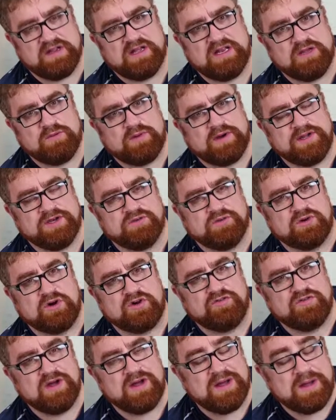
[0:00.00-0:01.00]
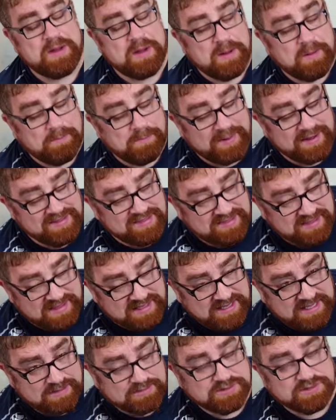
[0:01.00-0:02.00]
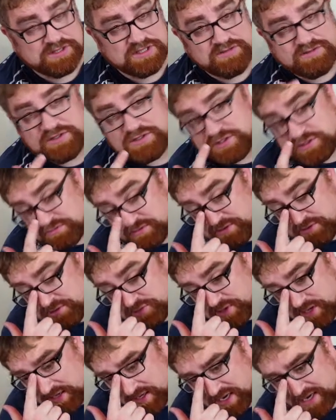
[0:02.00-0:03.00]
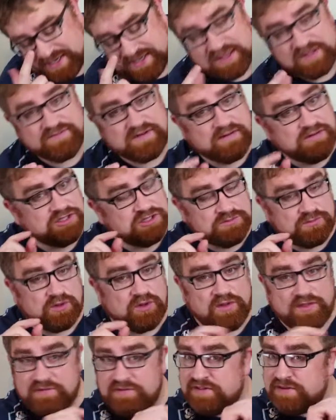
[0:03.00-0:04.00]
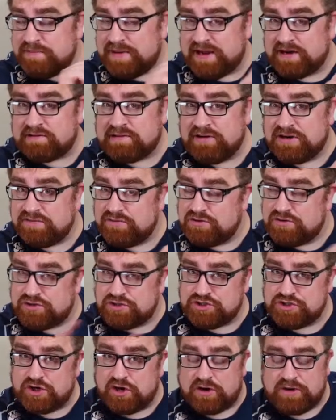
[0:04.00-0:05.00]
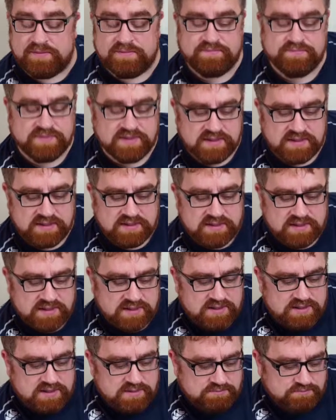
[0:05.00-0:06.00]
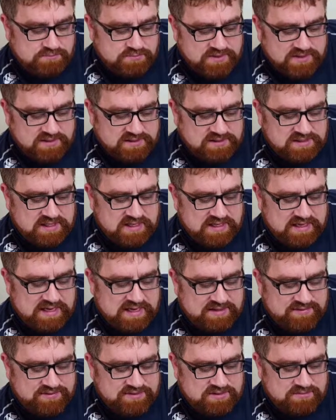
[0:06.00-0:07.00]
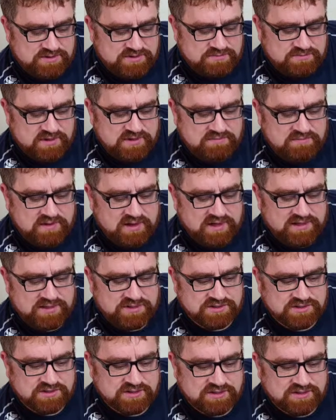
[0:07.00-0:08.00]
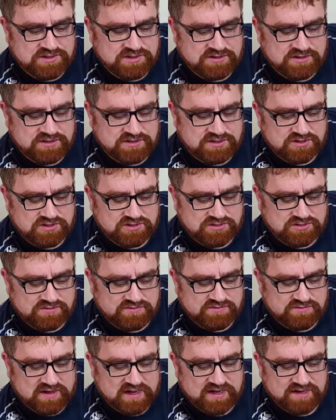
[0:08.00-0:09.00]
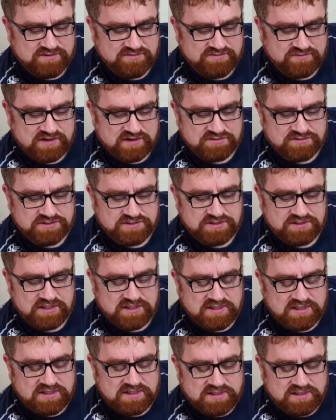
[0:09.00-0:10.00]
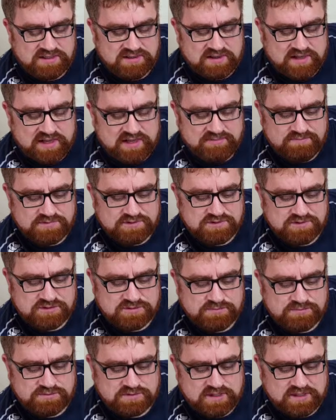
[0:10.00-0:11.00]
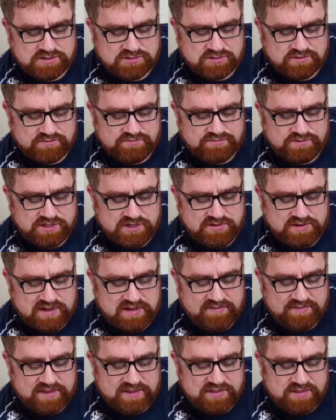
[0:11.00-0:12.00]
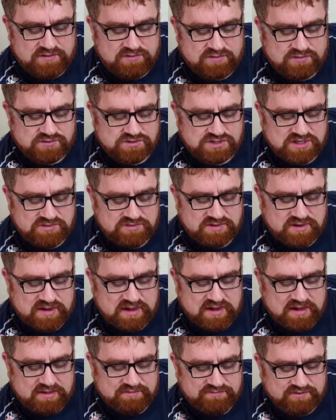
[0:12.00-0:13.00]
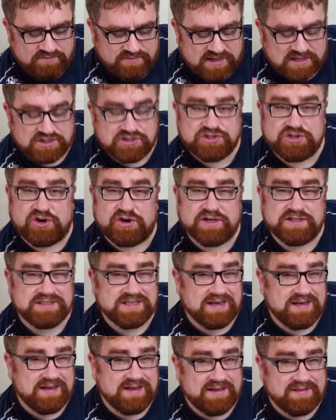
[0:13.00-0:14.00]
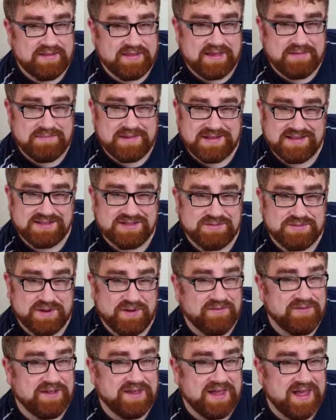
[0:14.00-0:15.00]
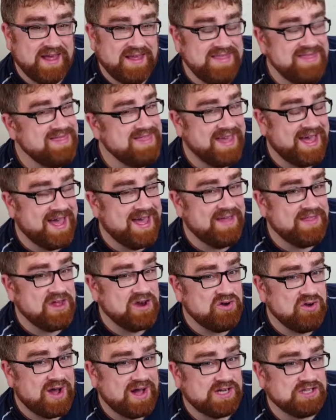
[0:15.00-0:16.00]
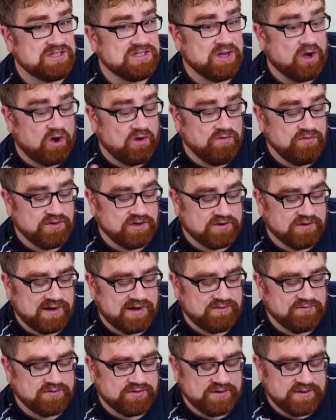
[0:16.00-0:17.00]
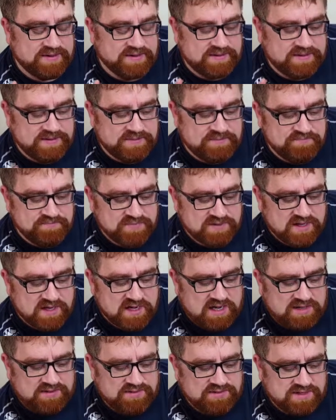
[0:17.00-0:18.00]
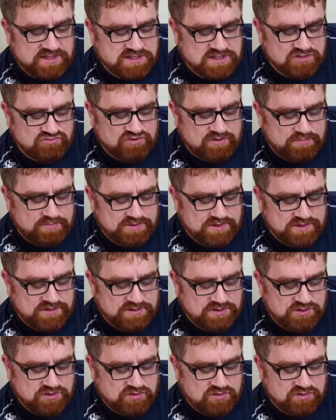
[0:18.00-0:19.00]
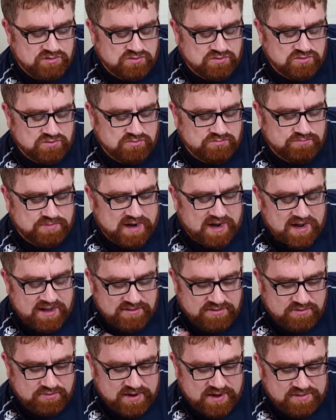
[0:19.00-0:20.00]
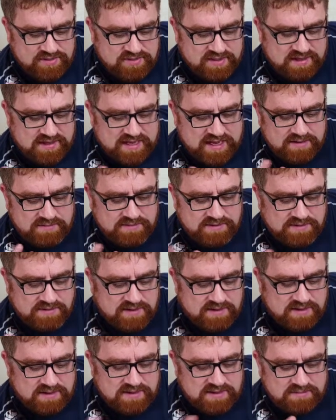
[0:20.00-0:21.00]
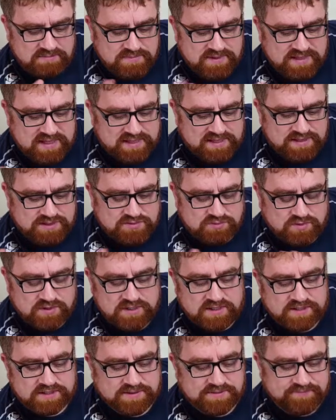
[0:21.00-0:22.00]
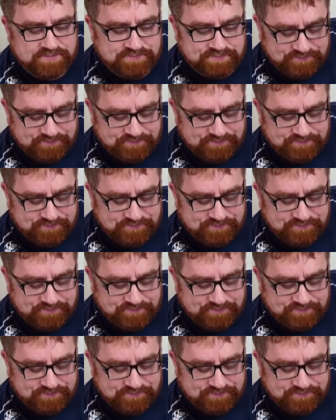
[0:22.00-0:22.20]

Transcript: early White Dwarf, but I think it was in the original Rogue Trader, and they're very small, they're in the background of another shot. But it clearly had them in mind as a sort of flying, floaty a sort of unit. They're also, from that shot, it's clear that they're meant to be in the air. They're not actually on the ground. And this is represented by the way that their gaming mechanics work.